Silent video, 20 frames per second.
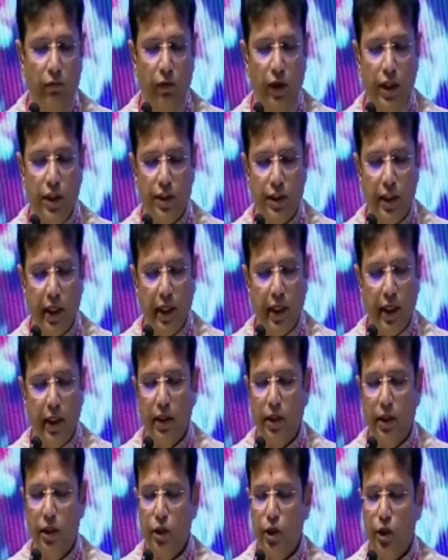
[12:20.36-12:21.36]
stand at
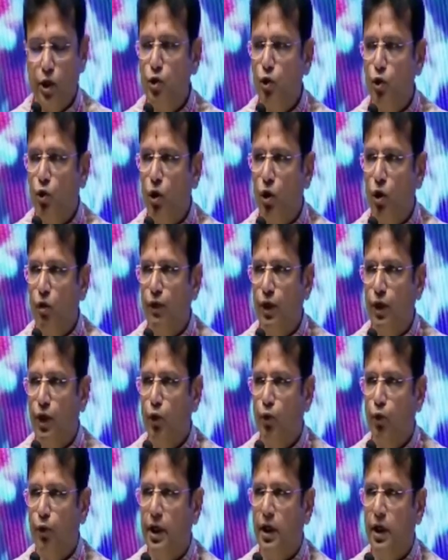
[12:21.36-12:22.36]
the threshold of a
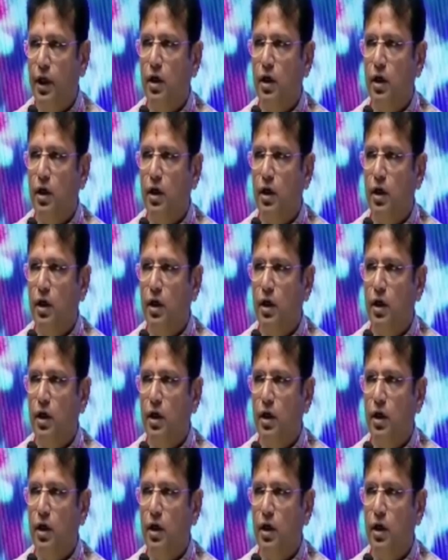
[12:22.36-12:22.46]
new era